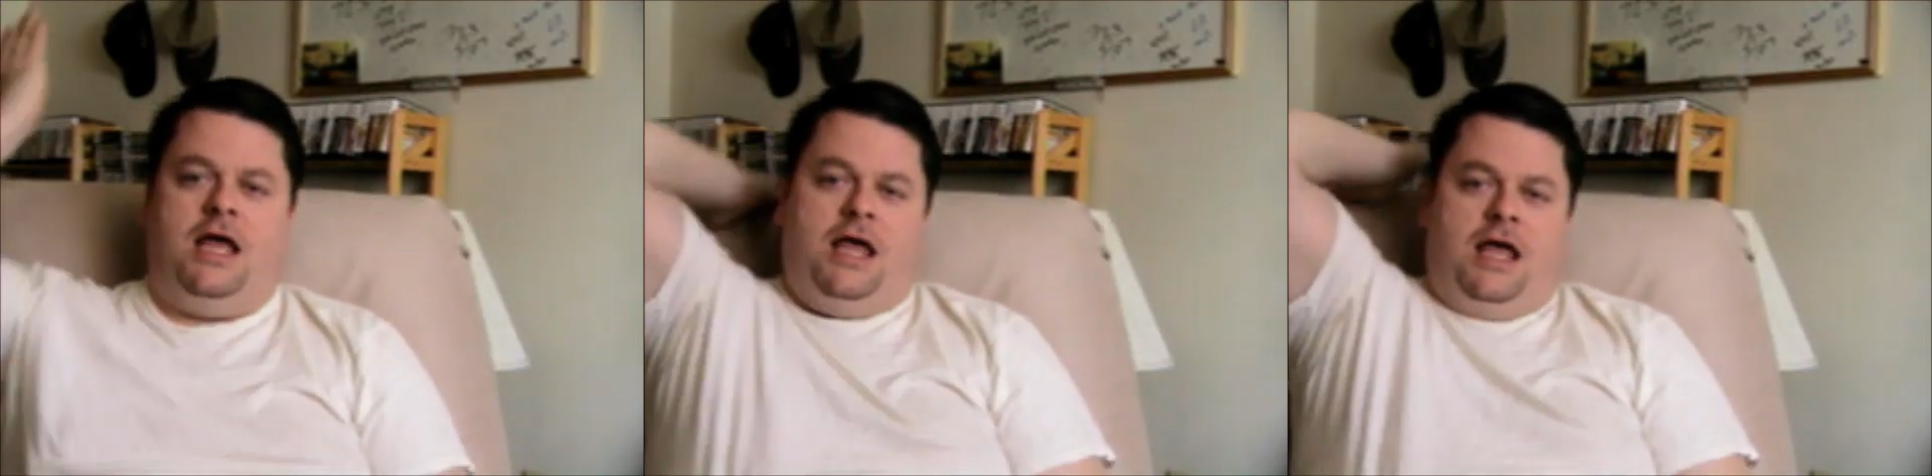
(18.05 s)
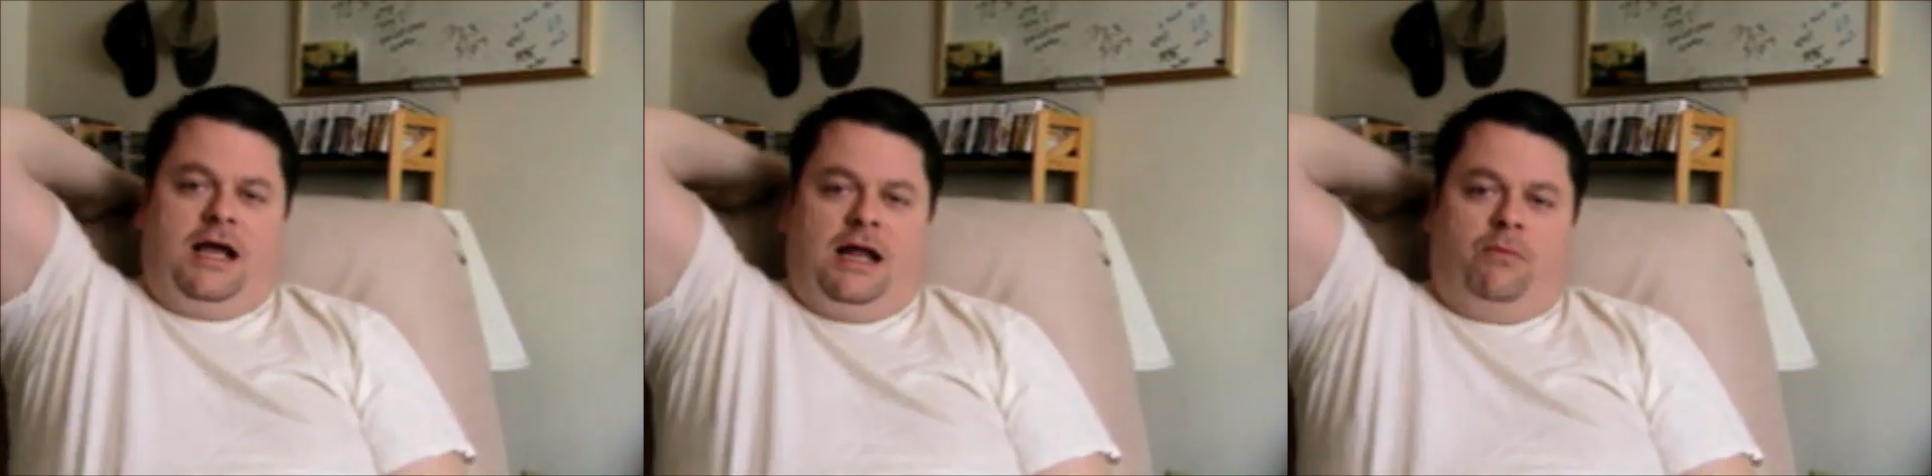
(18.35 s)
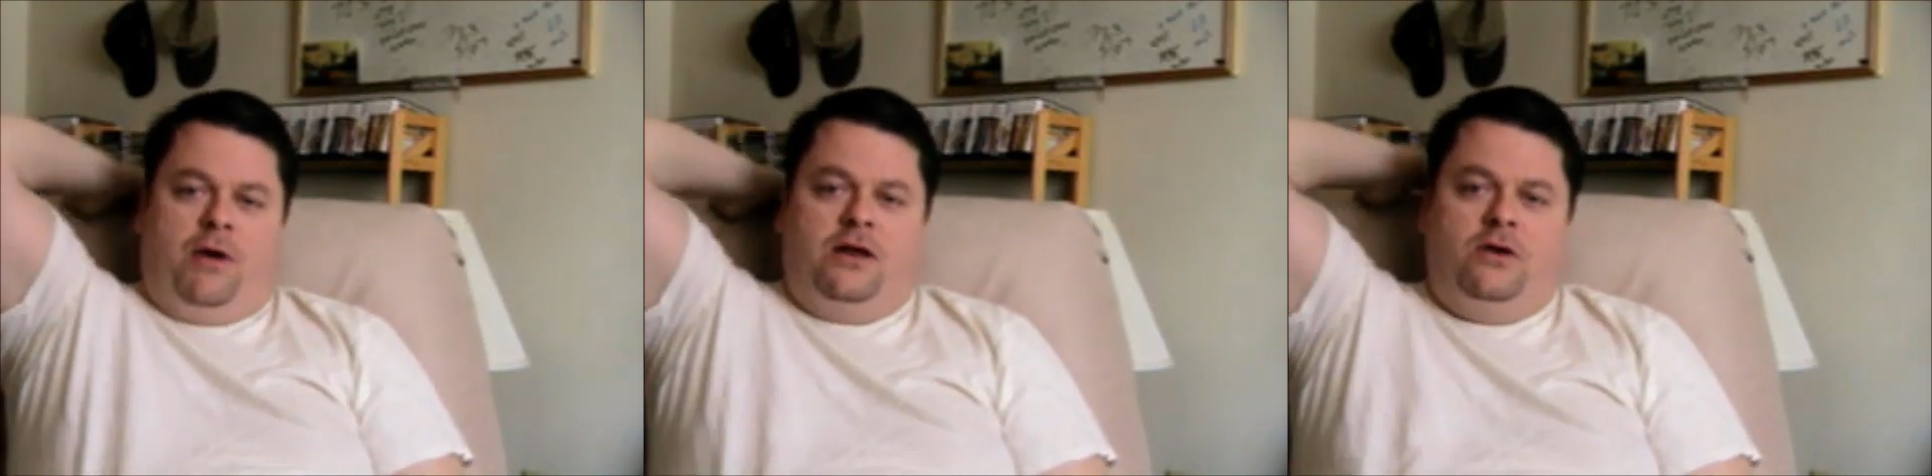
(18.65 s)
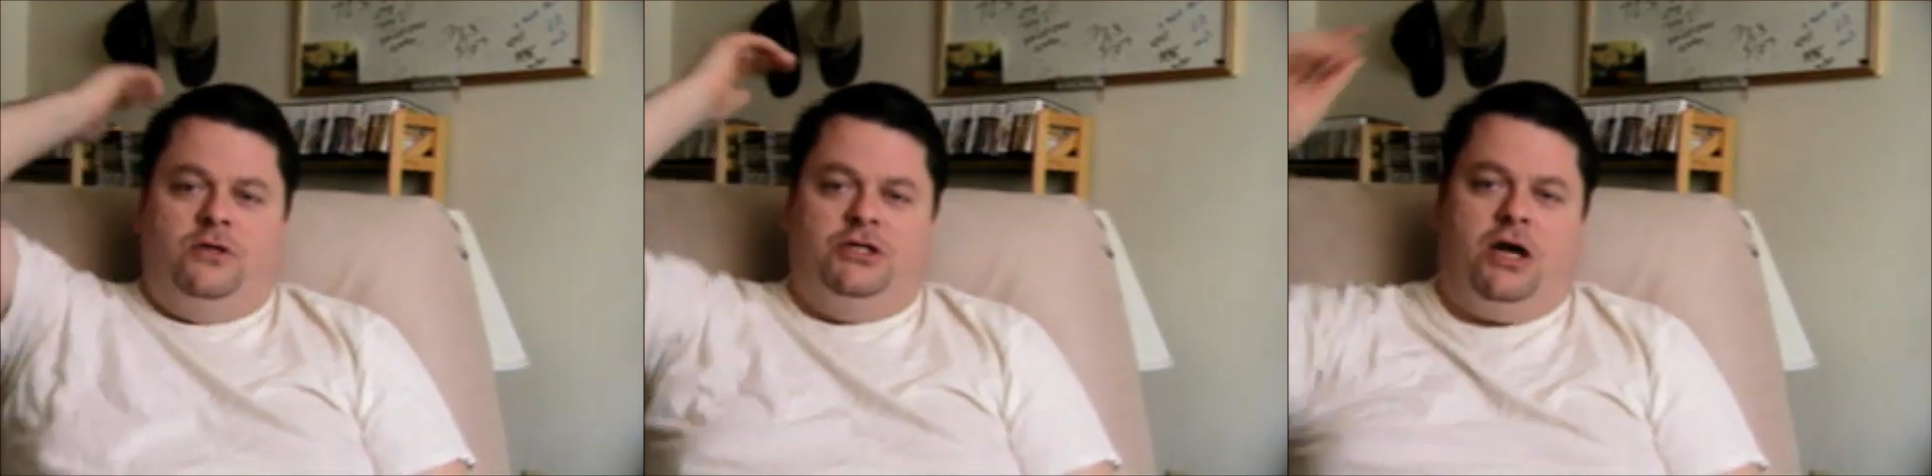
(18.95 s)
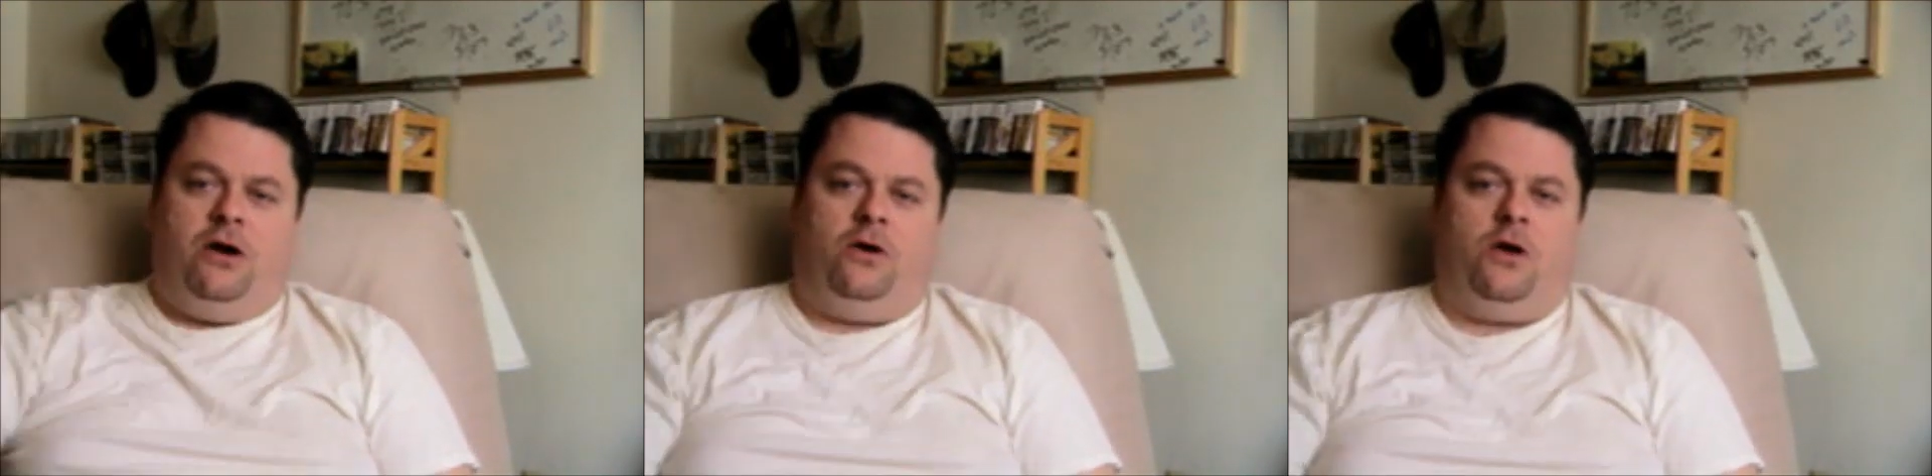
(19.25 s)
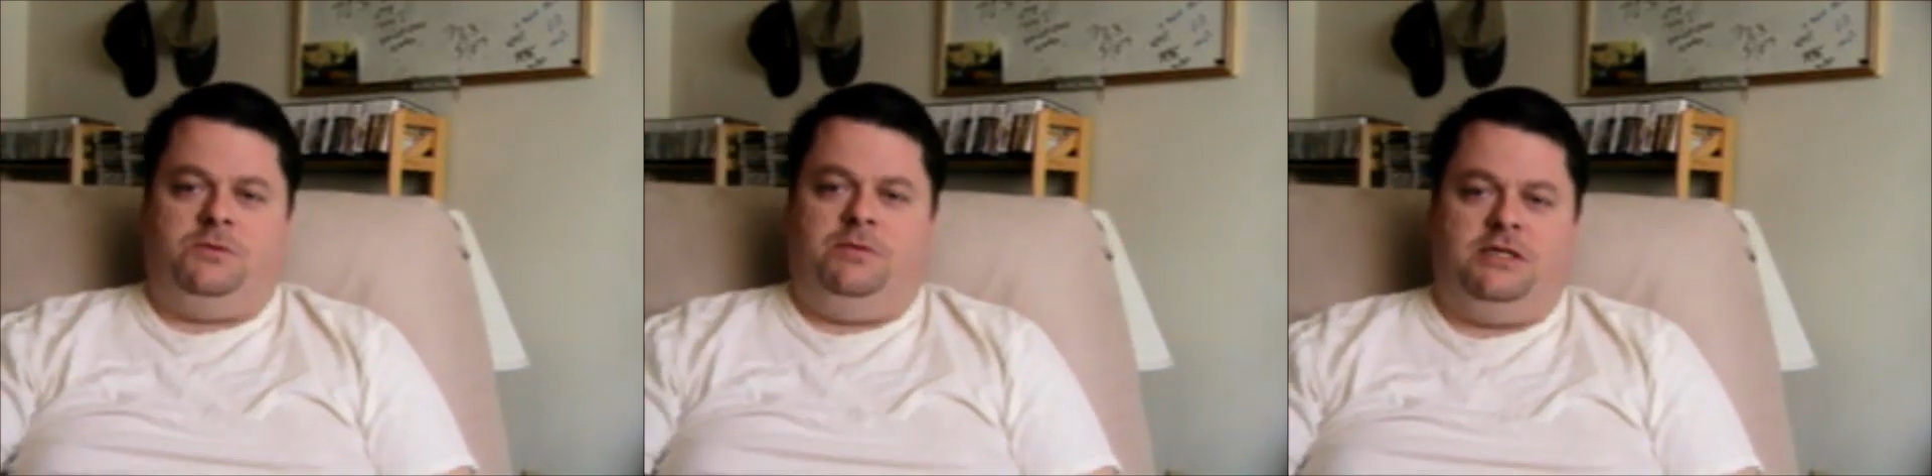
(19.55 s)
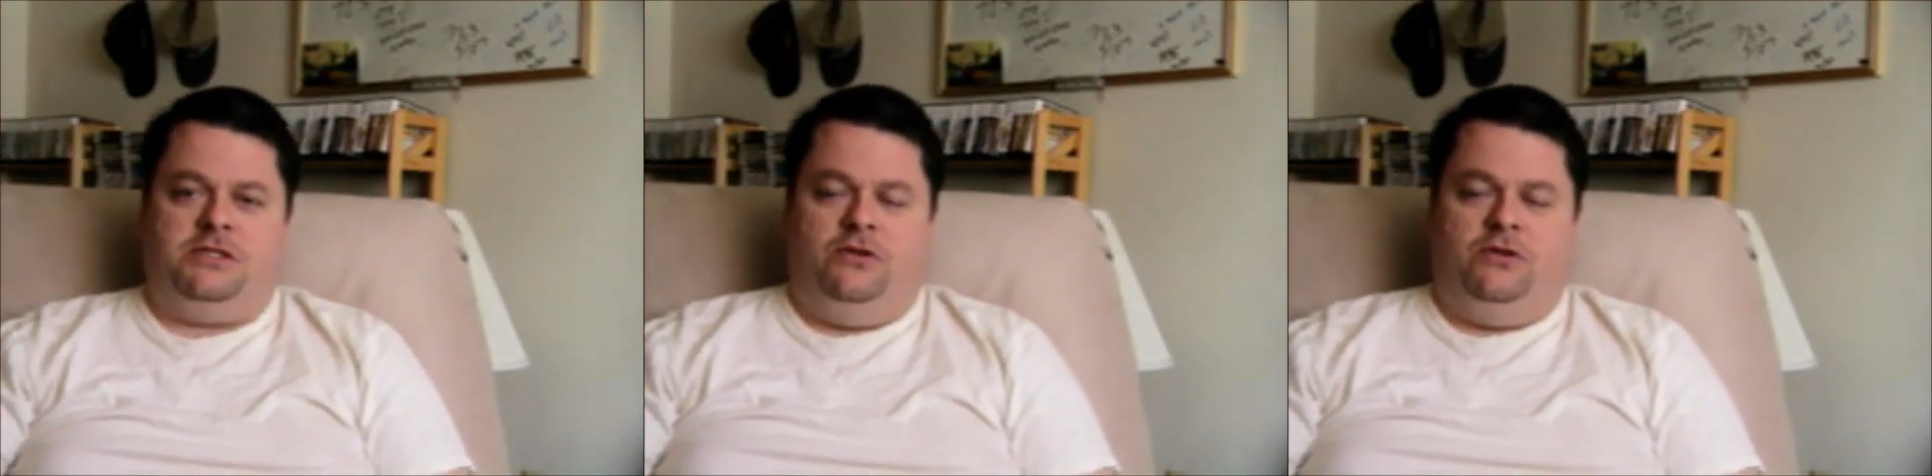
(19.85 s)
I got a brand new chair, it cost me less